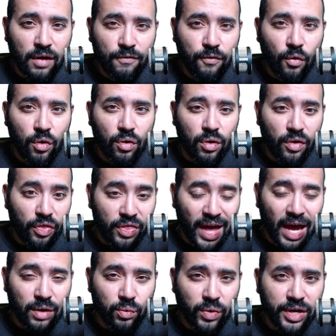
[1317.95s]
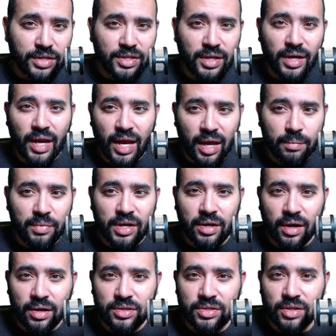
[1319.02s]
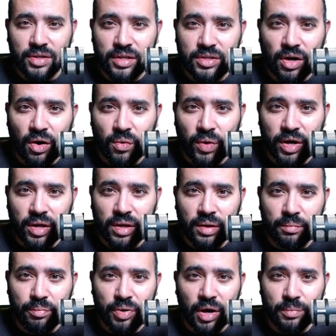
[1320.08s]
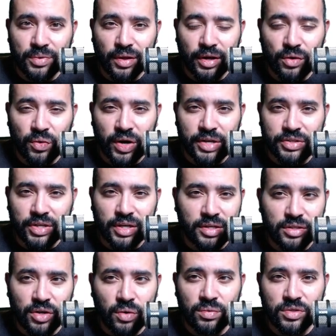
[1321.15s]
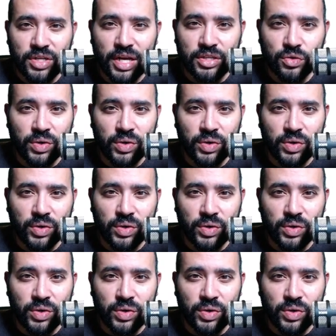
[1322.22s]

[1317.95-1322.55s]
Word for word: for that reason and because it's already pumped like crazy and don't chase